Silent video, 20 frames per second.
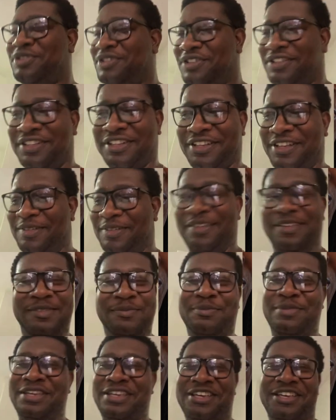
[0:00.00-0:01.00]
put
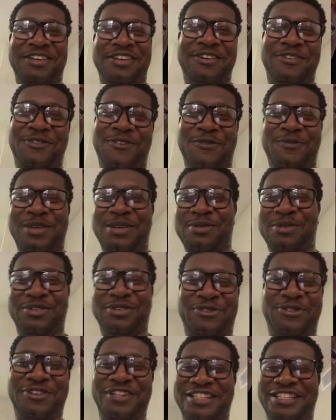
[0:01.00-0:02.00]
me hold you
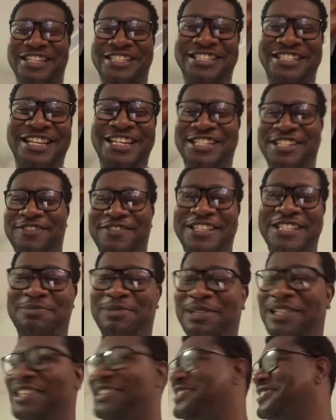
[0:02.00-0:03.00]
before the destination of this
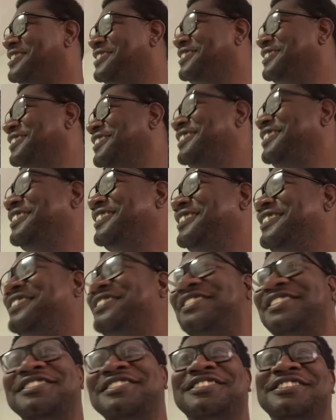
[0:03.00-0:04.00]
blessing.
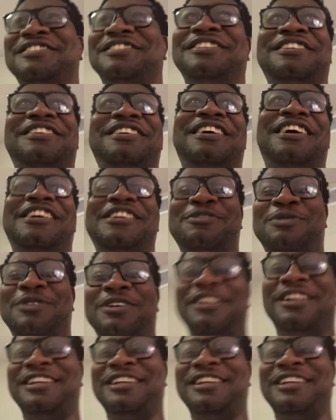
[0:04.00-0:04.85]
I just would